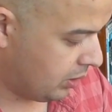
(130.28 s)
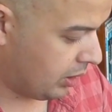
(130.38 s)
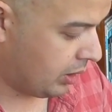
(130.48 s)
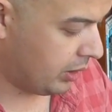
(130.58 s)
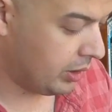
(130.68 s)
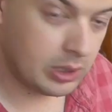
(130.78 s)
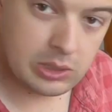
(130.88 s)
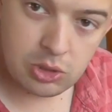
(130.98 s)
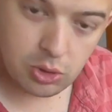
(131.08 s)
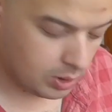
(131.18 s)
There
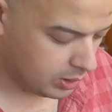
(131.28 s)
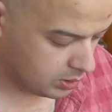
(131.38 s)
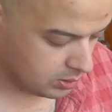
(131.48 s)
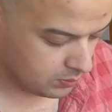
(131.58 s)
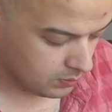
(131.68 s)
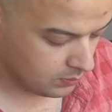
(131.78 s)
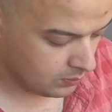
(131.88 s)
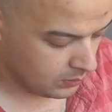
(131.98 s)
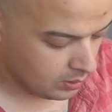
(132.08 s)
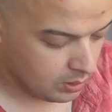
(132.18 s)
is 2 dice,
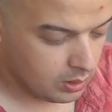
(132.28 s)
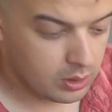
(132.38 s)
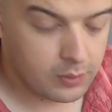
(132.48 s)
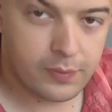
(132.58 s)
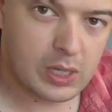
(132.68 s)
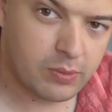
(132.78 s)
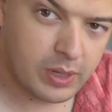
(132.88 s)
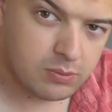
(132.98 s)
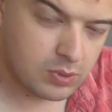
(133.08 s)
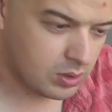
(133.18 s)
a little figurine.